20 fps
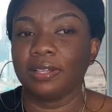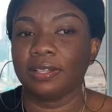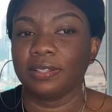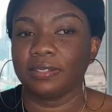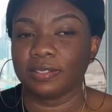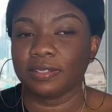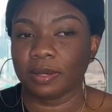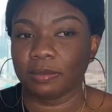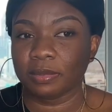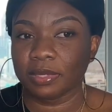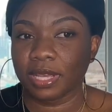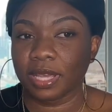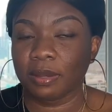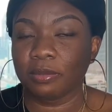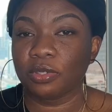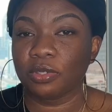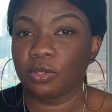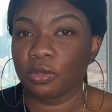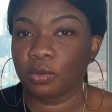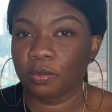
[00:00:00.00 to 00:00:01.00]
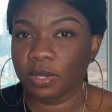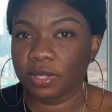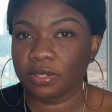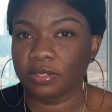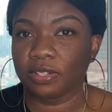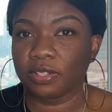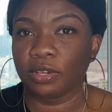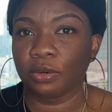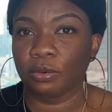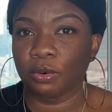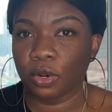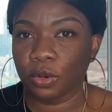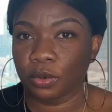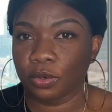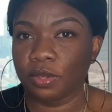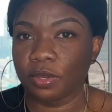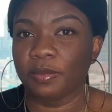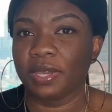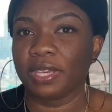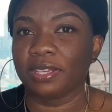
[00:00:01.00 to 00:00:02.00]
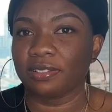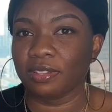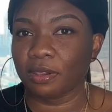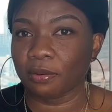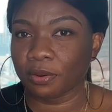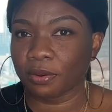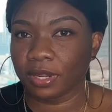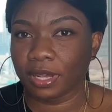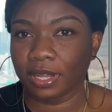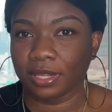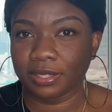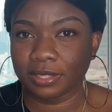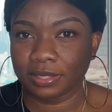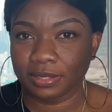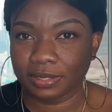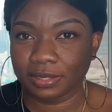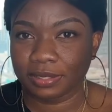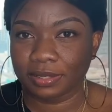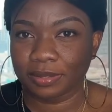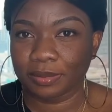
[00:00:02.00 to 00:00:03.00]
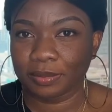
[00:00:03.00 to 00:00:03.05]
Sometimes 2 months in a row you make $0.